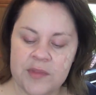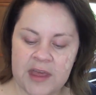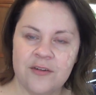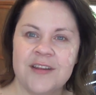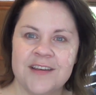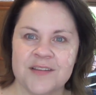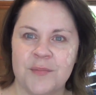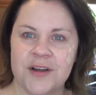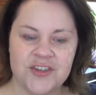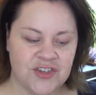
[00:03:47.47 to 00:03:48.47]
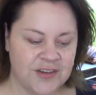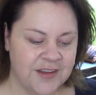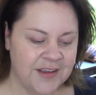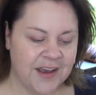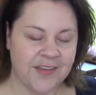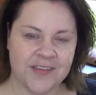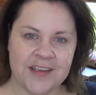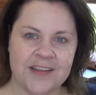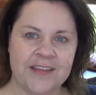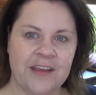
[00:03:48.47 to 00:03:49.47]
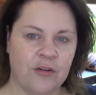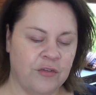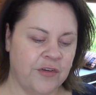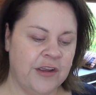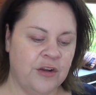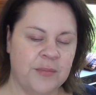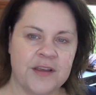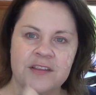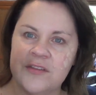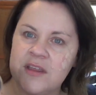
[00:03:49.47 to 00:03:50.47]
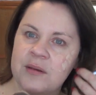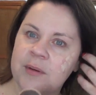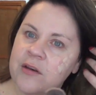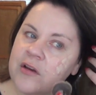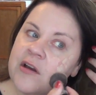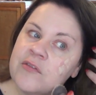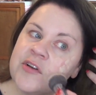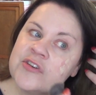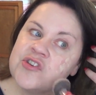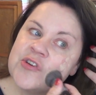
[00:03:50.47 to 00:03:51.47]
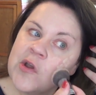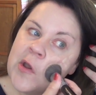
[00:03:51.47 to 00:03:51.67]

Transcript: I don't need as much on the second layer over here because you get a better coverage.